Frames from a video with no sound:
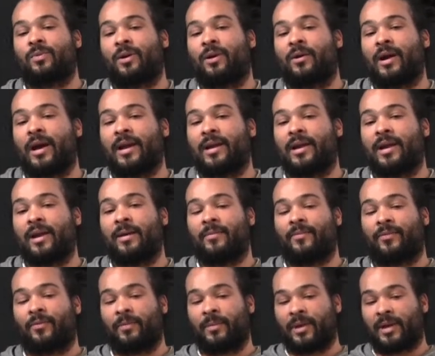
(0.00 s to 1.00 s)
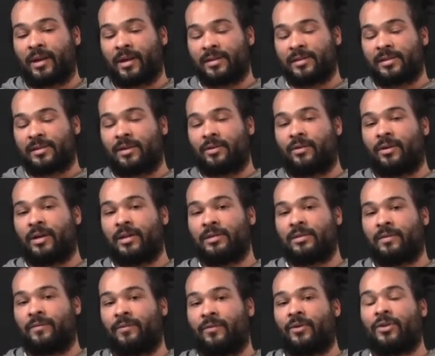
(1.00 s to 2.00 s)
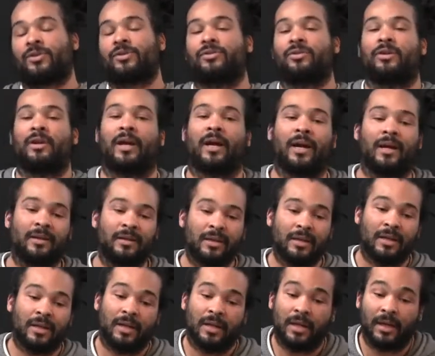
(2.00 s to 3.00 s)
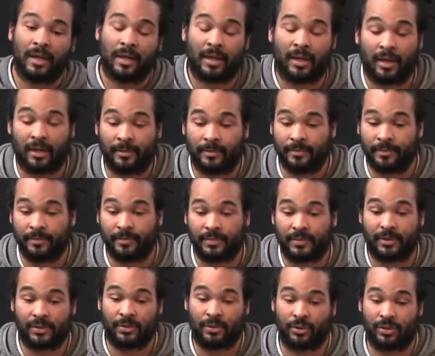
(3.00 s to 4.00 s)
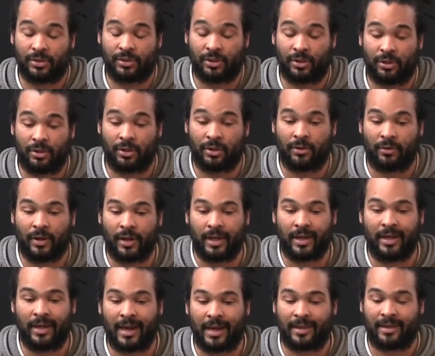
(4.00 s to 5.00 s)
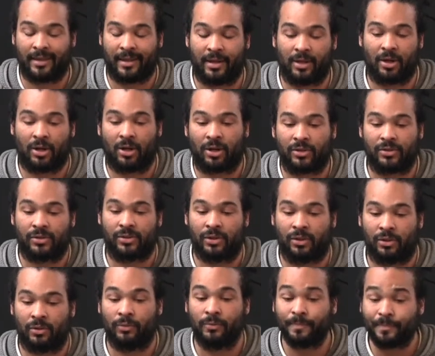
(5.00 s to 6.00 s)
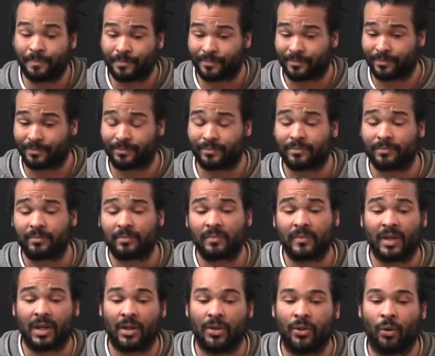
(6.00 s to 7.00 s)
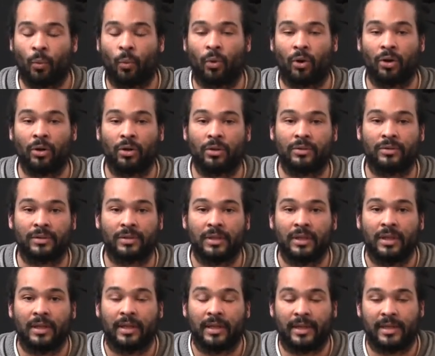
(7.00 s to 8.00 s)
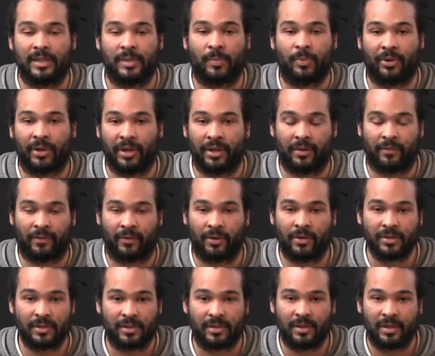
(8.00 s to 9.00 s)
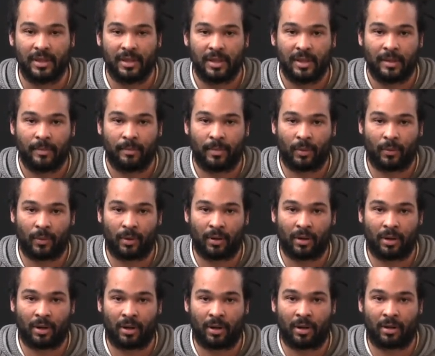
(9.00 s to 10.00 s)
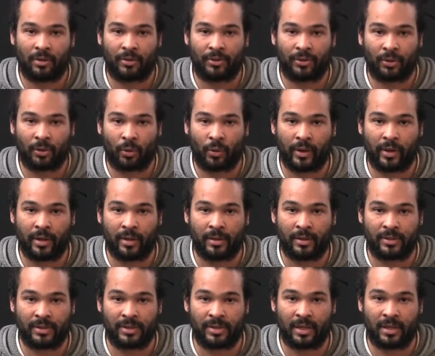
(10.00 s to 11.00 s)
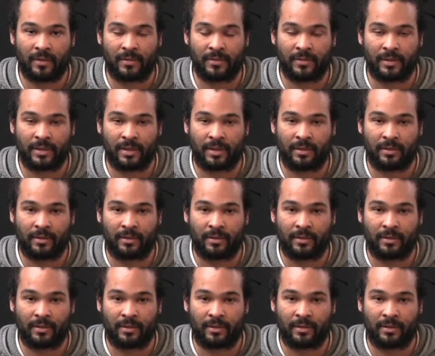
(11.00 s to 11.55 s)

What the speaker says: where I am for me to consider it diverse or not. To a certain degree, I think also the world is pretty diverse, but we're all throwing ourselves,